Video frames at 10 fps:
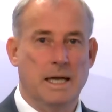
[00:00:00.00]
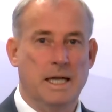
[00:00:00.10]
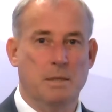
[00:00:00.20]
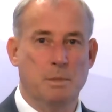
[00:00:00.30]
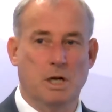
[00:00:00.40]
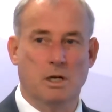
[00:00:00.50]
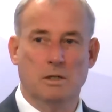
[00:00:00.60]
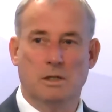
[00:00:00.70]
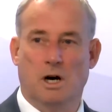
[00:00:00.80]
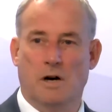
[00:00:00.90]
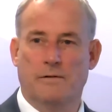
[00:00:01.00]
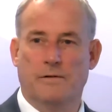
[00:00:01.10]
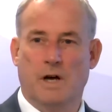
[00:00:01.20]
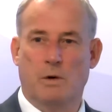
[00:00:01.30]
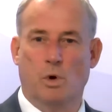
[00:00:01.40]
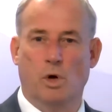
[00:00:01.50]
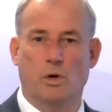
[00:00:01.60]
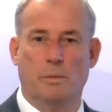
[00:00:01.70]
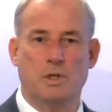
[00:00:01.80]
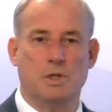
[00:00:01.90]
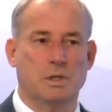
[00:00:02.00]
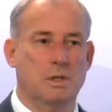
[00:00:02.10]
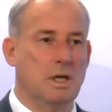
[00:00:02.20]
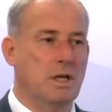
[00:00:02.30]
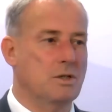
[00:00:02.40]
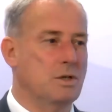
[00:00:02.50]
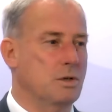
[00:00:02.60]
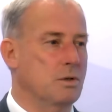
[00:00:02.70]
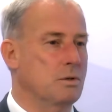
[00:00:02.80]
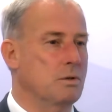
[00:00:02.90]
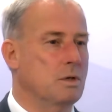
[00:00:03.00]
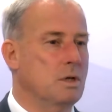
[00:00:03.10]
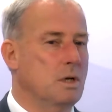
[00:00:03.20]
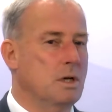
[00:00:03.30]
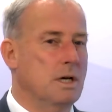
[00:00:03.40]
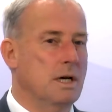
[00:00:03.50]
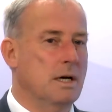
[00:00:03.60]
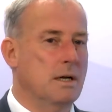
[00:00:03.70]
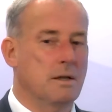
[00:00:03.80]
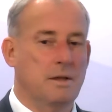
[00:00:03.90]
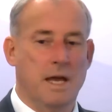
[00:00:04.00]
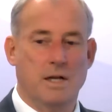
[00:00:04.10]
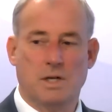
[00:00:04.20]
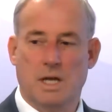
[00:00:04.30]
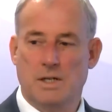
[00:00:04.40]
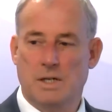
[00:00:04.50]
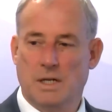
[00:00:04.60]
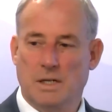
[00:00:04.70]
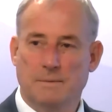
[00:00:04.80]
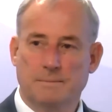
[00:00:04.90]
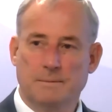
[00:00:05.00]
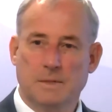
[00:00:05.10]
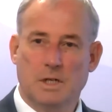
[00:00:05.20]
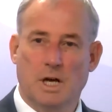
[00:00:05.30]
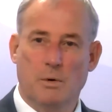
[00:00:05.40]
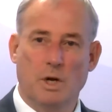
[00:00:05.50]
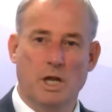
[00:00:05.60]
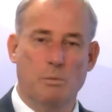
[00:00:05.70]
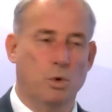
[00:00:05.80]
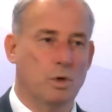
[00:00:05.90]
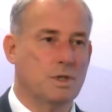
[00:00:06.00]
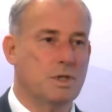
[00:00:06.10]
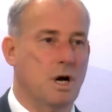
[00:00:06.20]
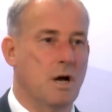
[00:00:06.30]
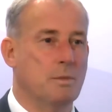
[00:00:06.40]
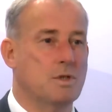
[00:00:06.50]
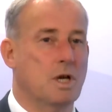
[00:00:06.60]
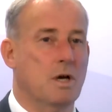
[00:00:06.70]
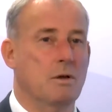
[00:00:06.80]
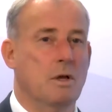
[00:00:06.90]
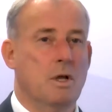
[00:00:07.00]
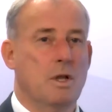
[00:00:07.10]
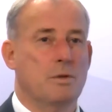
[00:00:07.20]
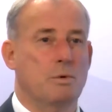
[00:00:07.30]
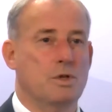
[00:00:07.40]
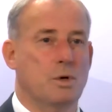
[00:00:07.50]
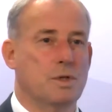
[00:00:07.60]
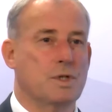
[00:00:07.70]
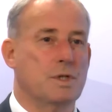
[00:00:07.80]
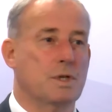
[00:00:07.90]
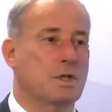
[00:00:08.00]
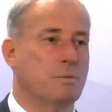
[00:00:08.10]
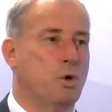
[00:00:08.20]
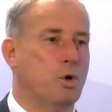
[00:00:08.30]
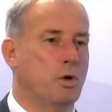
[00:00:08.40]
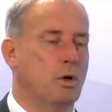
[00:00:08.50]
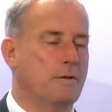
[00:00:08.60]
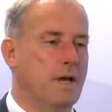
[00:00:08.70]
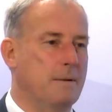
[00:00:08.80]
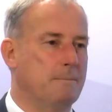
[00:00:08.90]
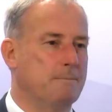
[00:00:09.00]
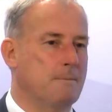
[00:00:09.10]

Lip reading: in the middle of a Royal Commission into the aged care sector. A really important time. And so the resources that support all of that,